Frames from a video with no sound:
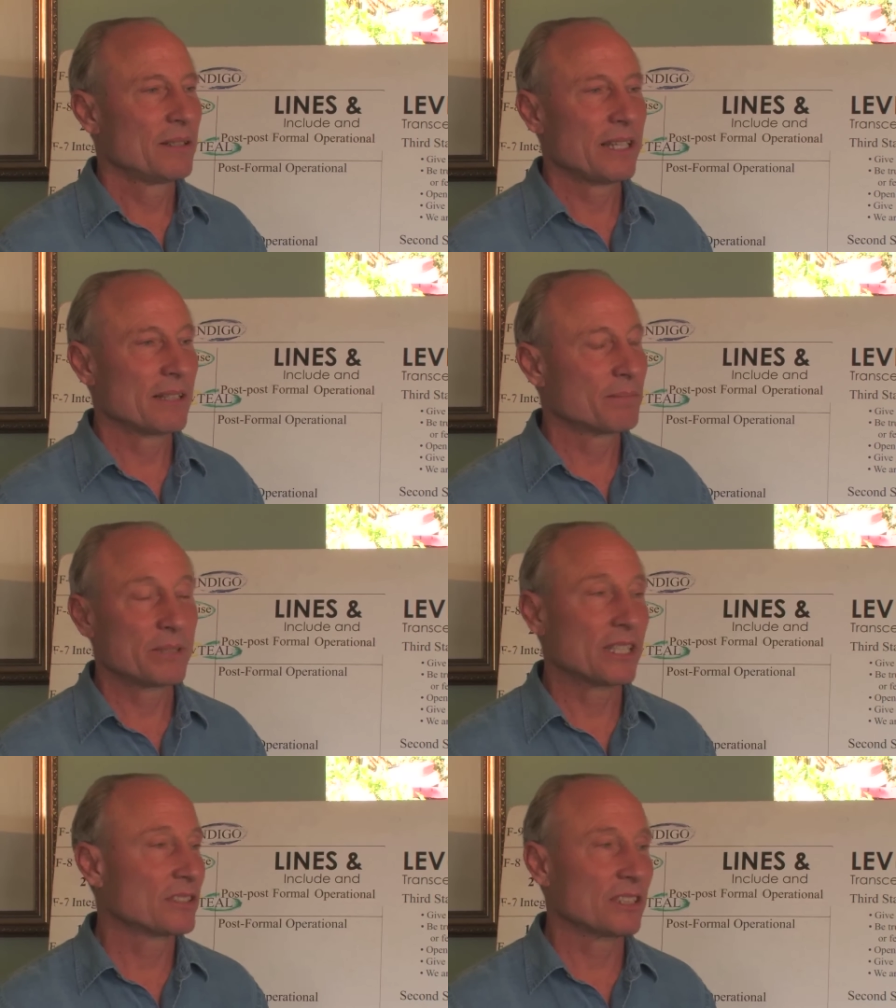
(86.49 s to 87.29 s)
He had
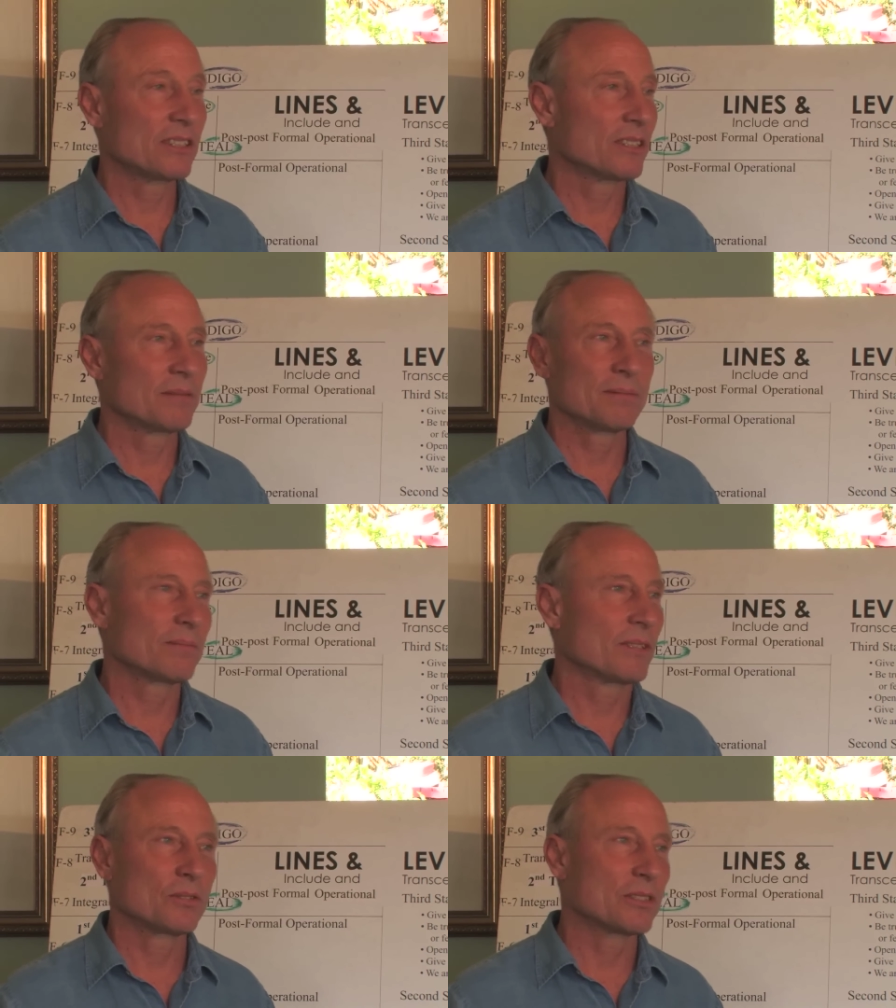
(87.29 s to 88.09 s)
because he couldn't.
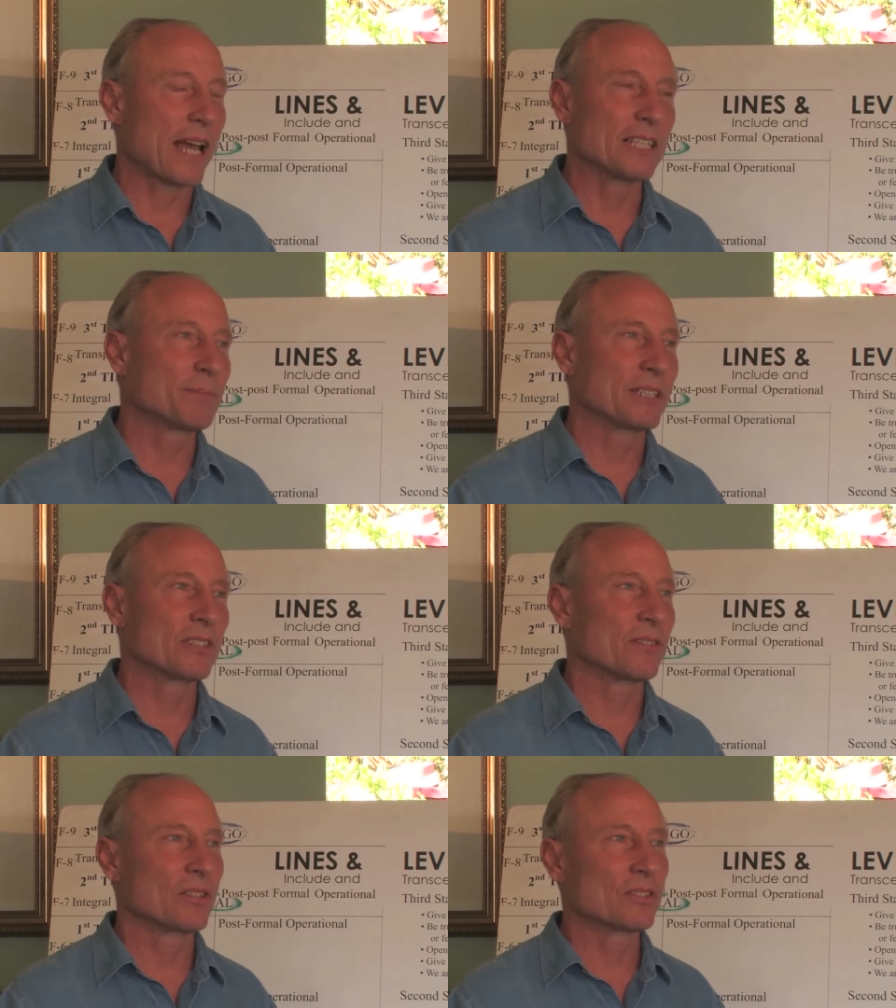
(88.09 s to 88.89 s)
There were
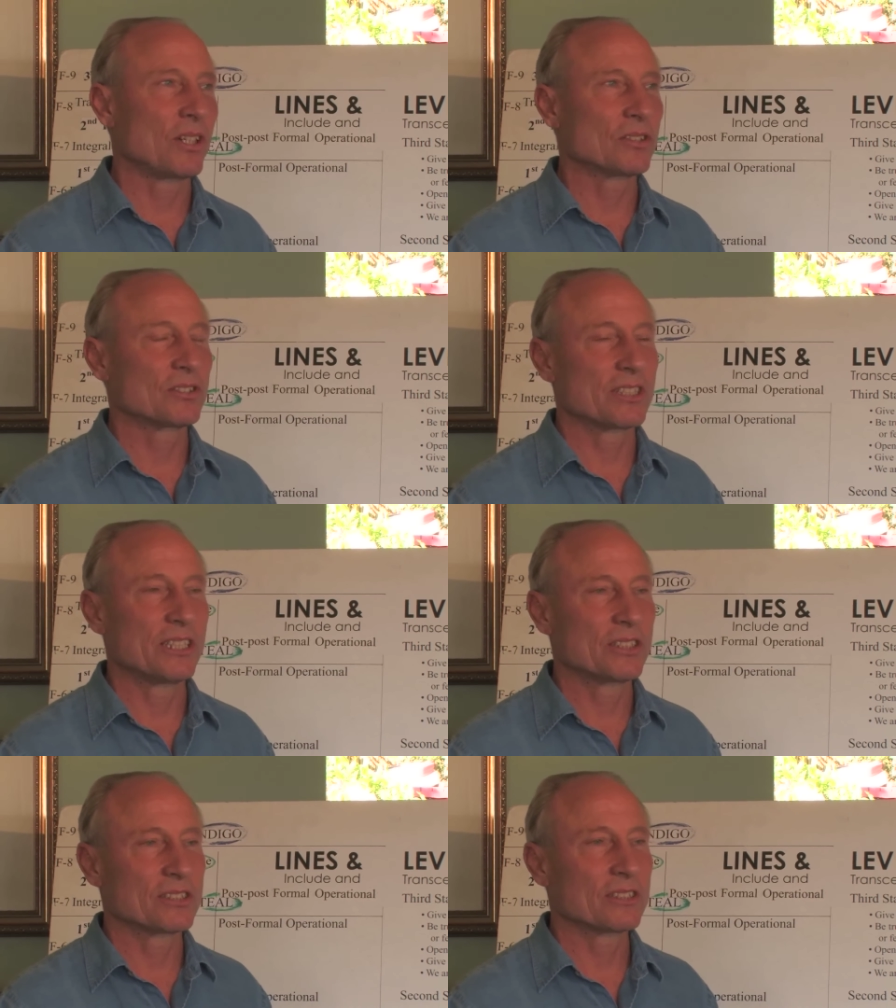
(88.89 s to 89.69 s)
aspects of those cultures that
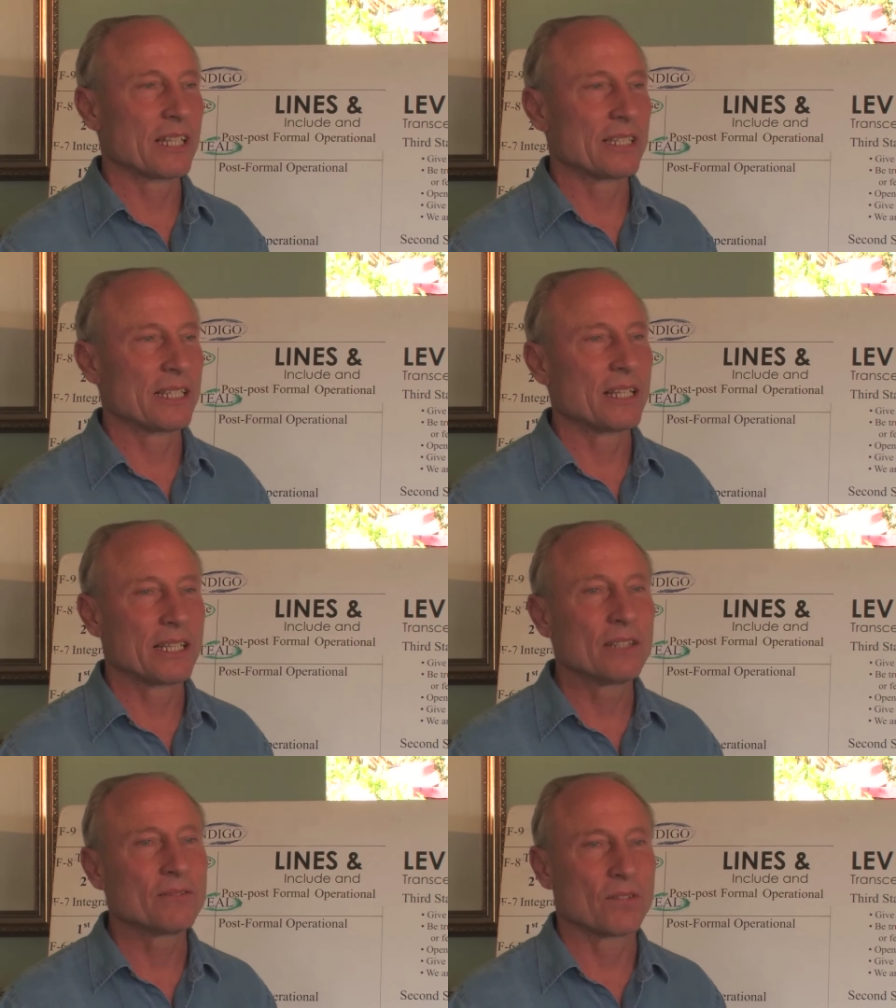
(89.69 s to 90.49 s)
he couldn't sign in,
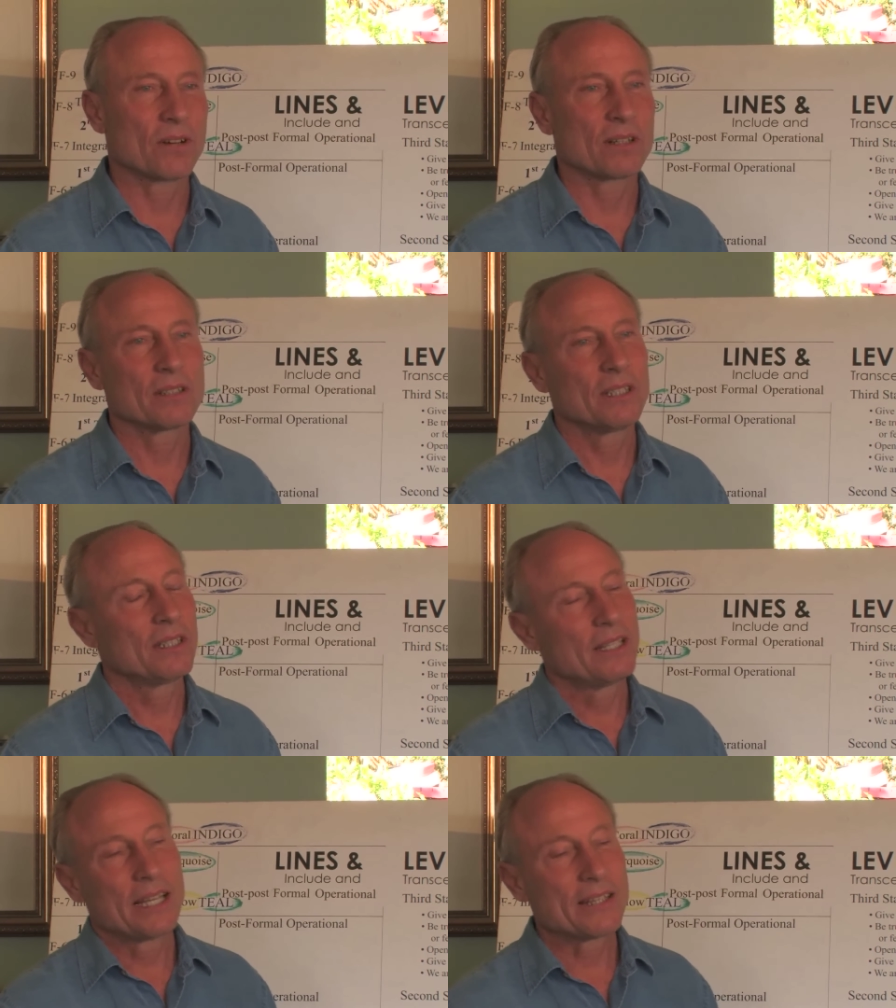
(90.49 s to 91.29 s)
in for,
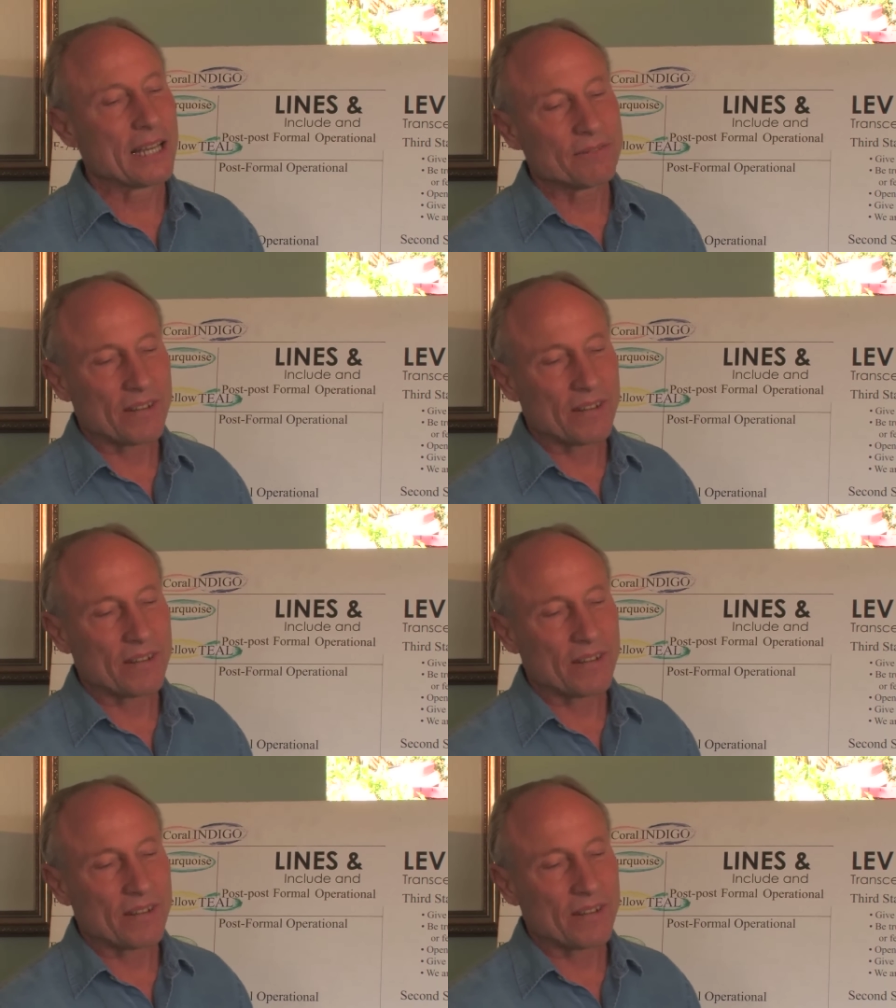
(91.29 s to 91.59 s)
and that